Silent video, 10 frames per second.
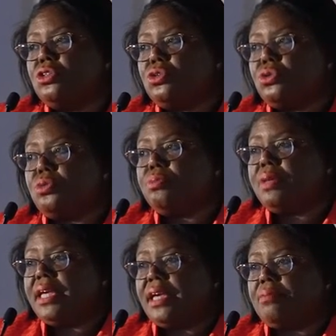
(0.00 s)
to
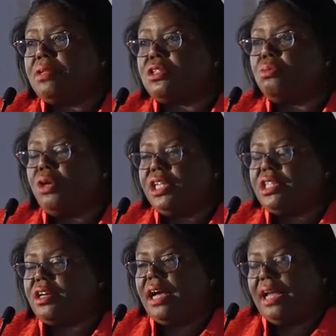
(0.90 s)
be able to
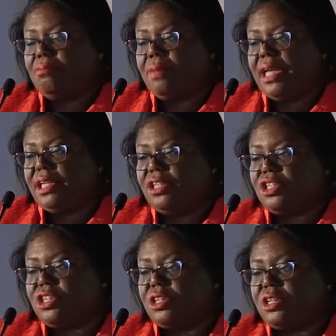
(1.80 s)
monitor and
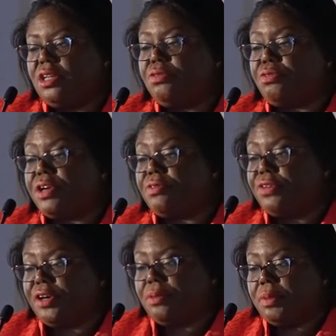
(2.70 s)
manage the different
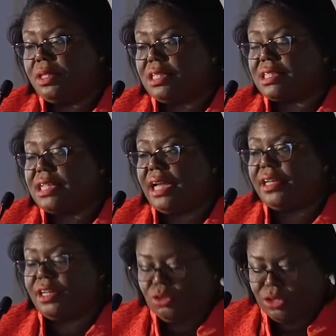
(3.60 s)
variables that
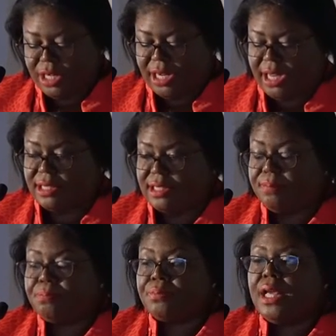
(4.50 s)
they're looking at.
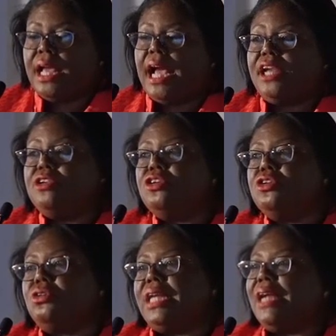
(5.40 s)
And you
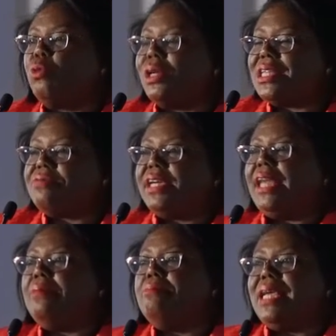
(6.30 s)
know that whatever
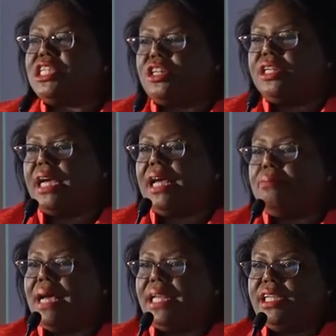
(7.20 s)
gets measured
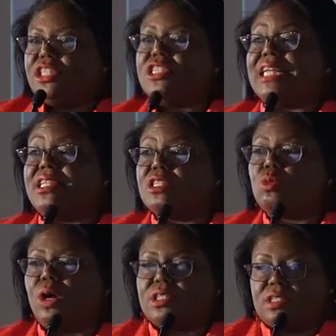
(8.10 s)
and managed, that is
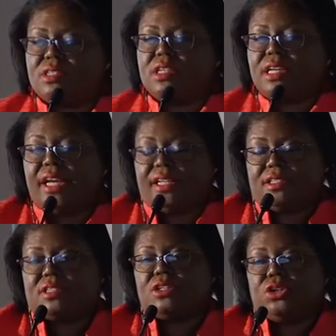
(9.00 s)
what
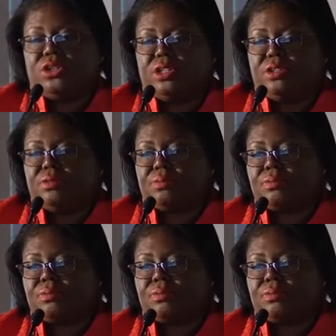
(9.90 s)
gets done.